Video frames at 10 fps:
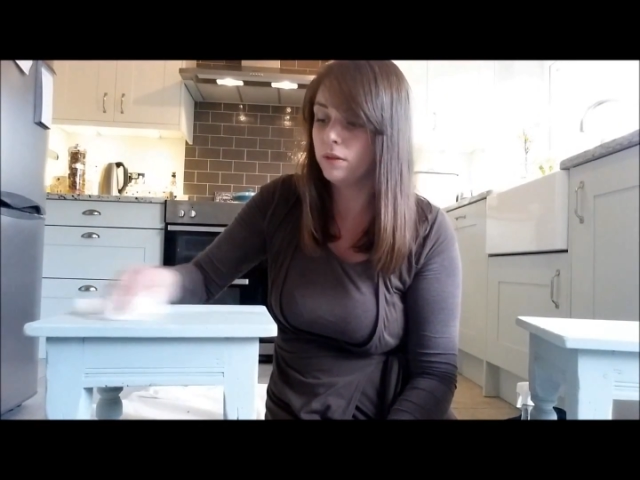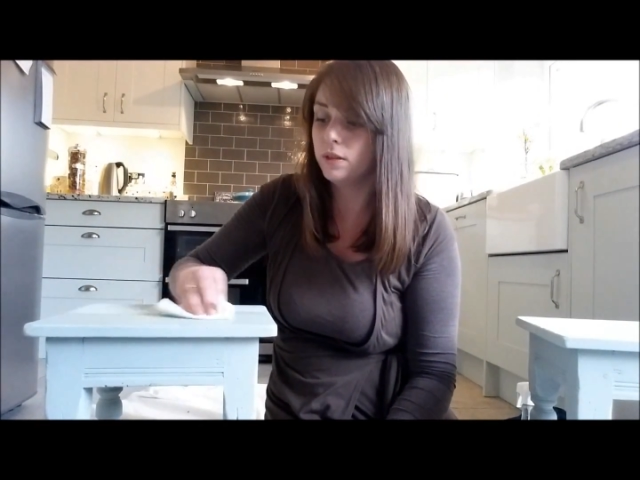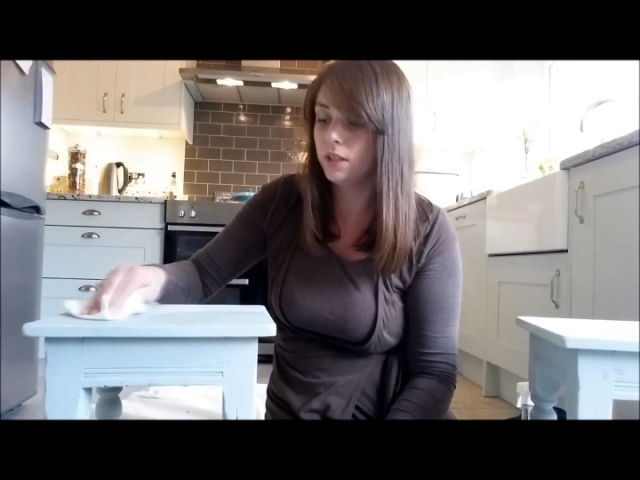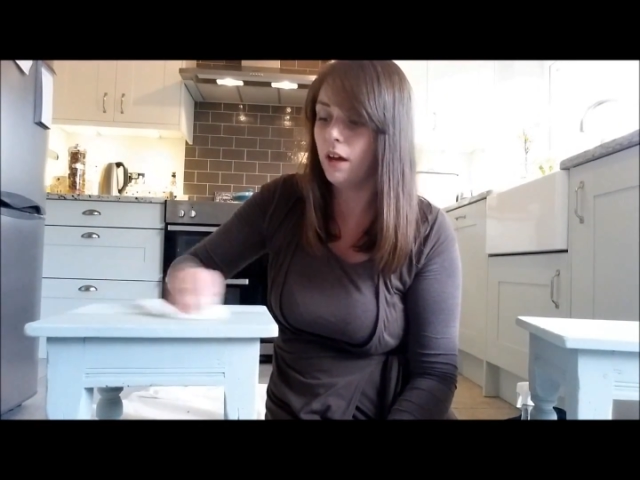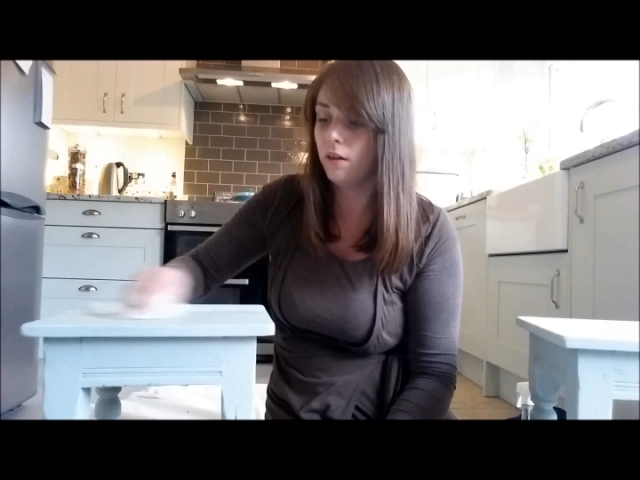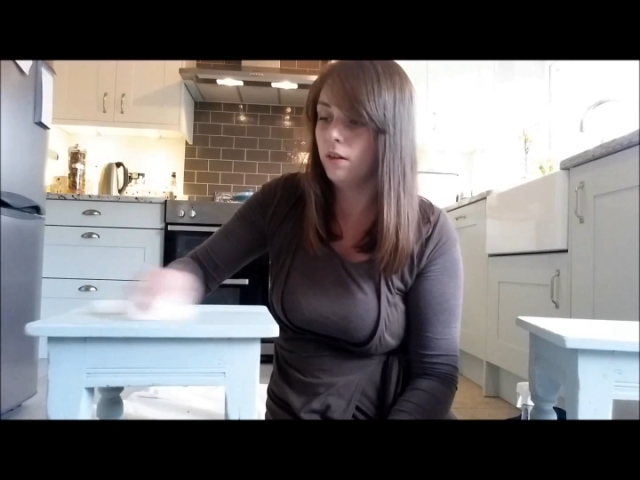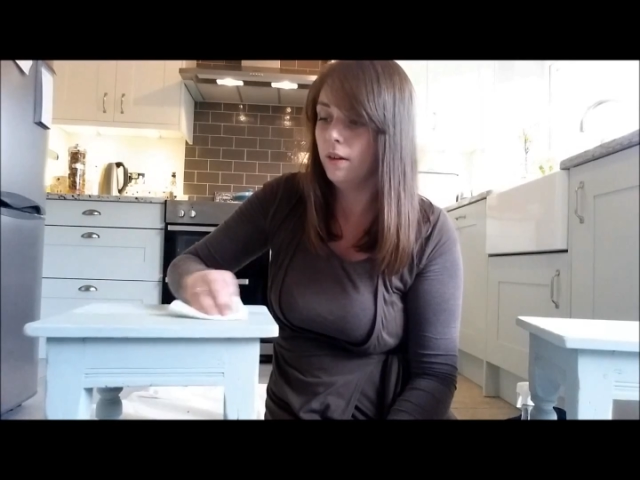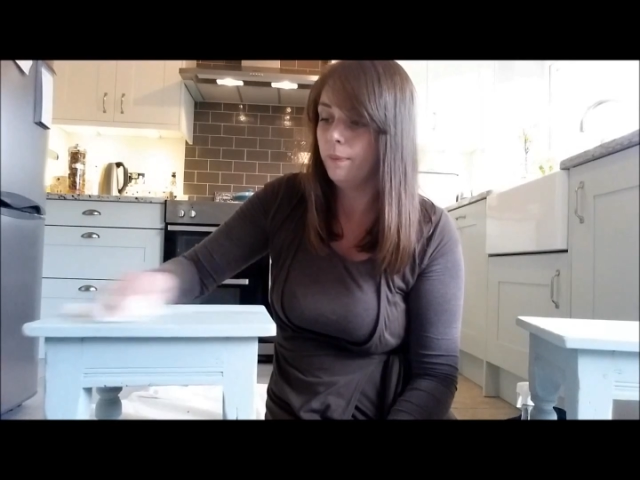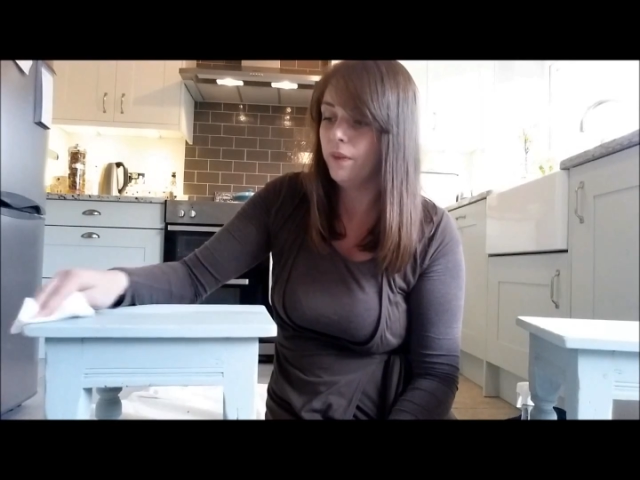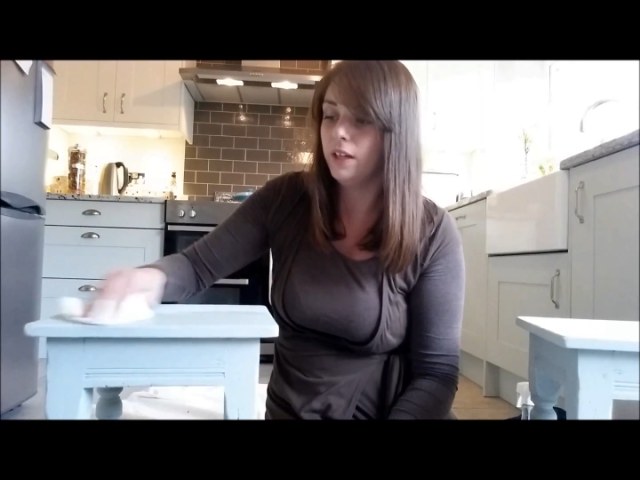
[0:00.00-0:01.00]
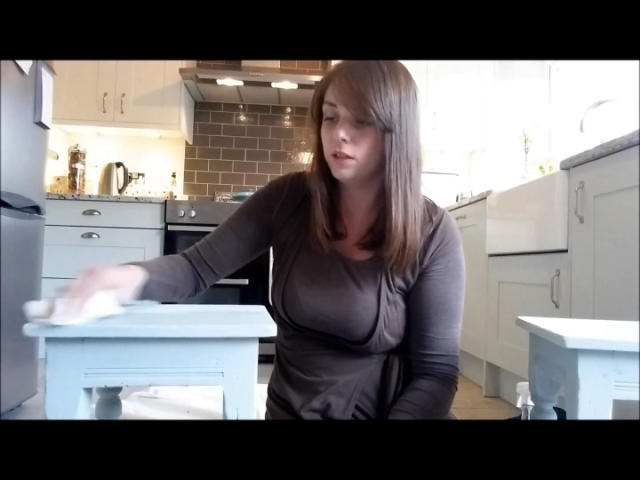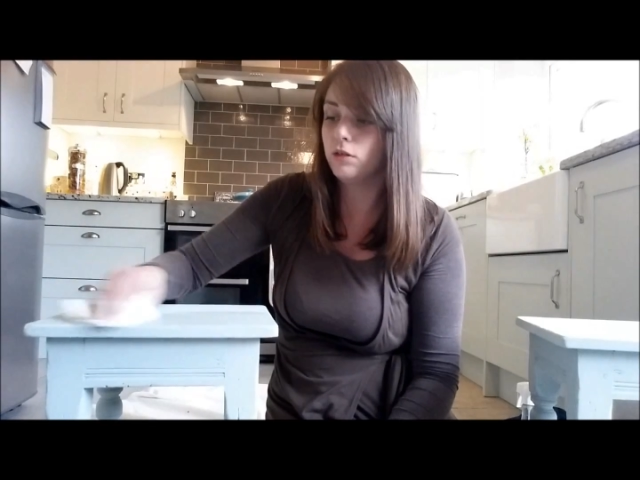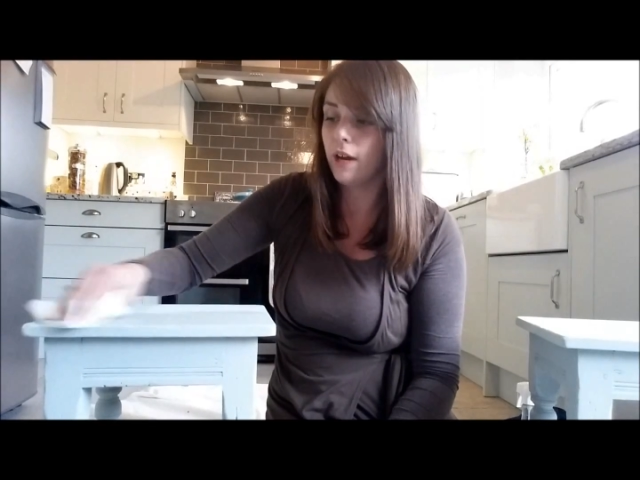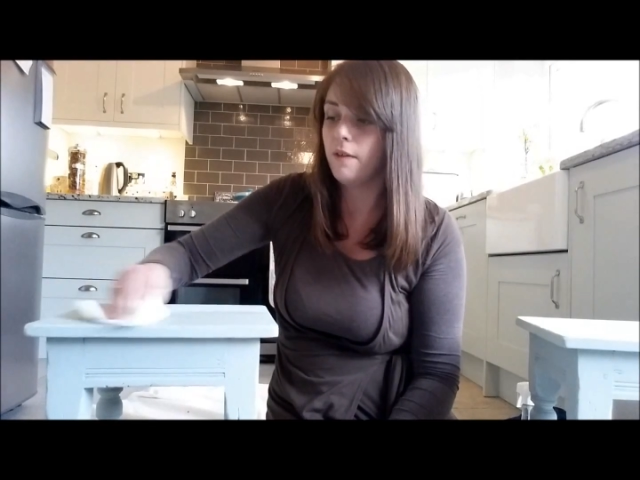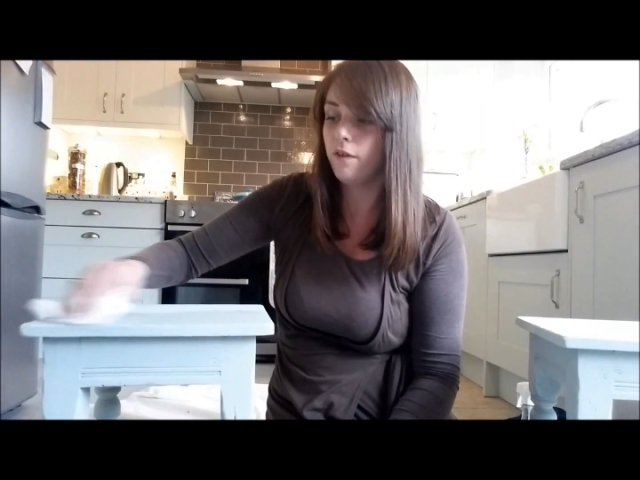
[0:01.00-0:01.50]
so it's
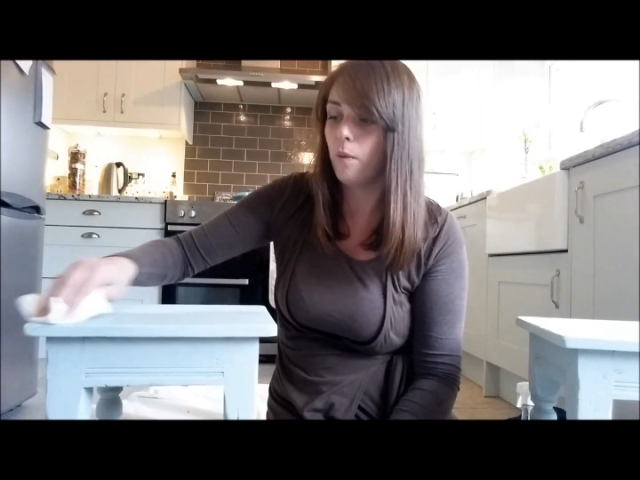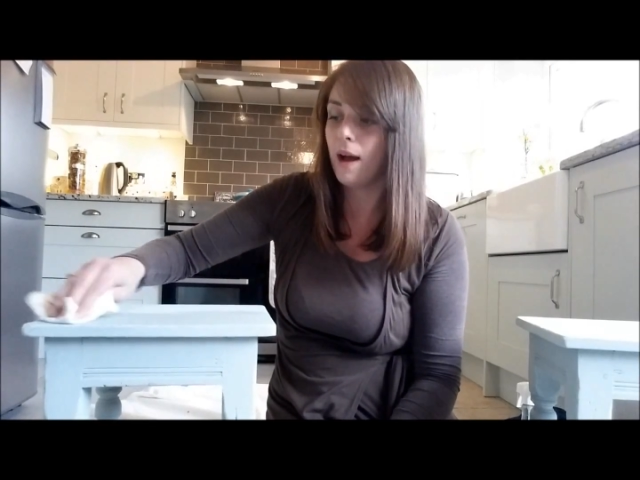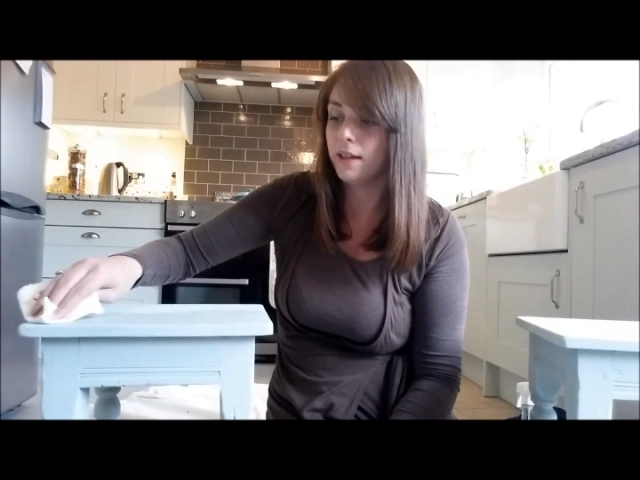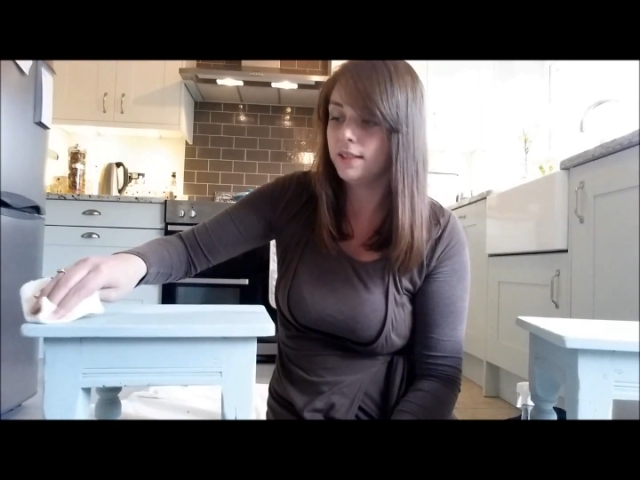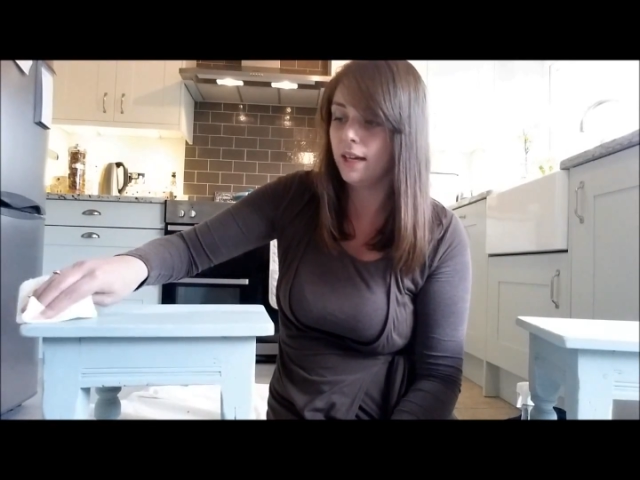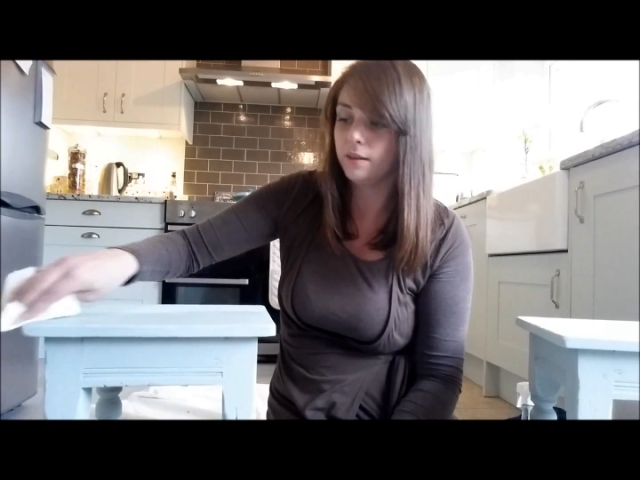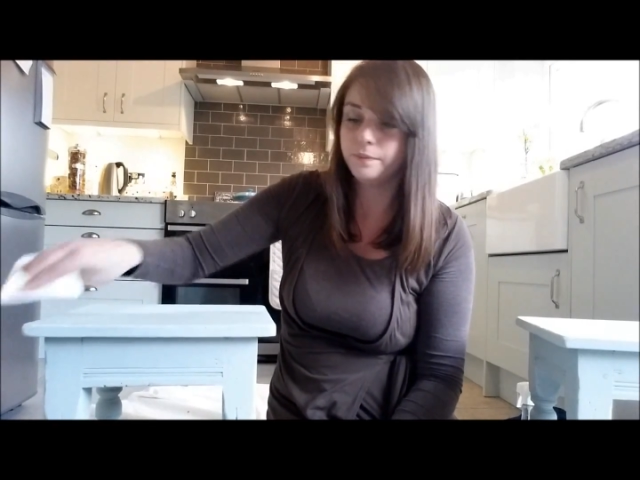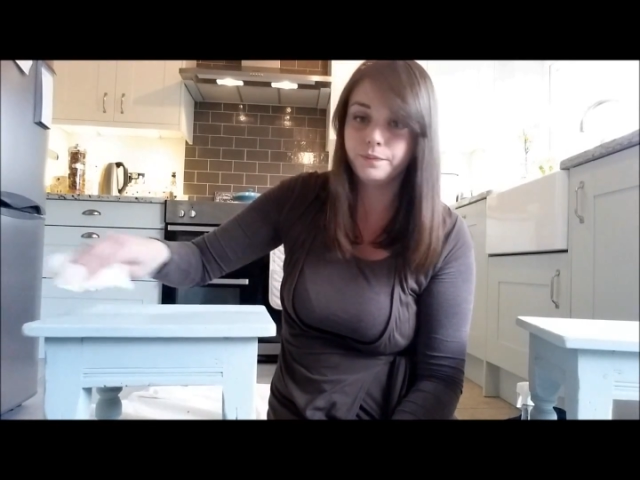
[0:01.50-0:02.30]
great for waxing.